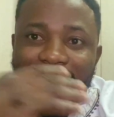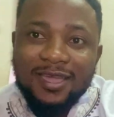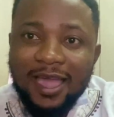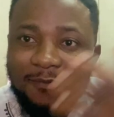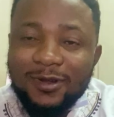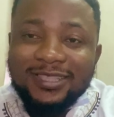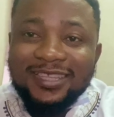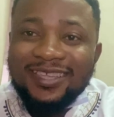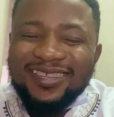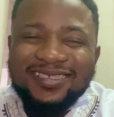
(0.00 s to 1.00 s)
I've
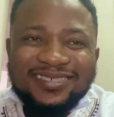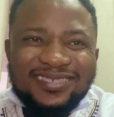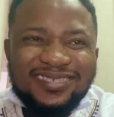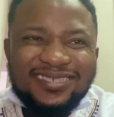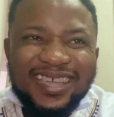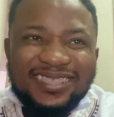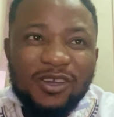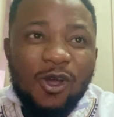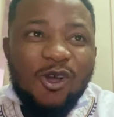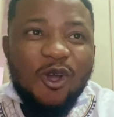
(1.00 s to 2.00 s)
already set
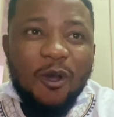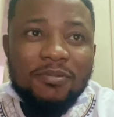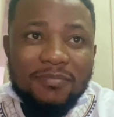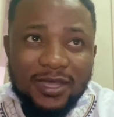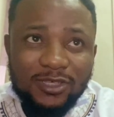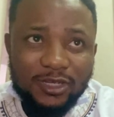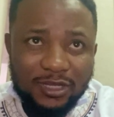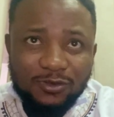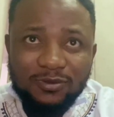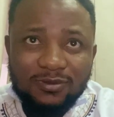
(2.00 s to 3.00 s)
up my
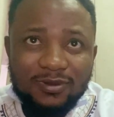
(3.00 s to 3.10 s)
channel.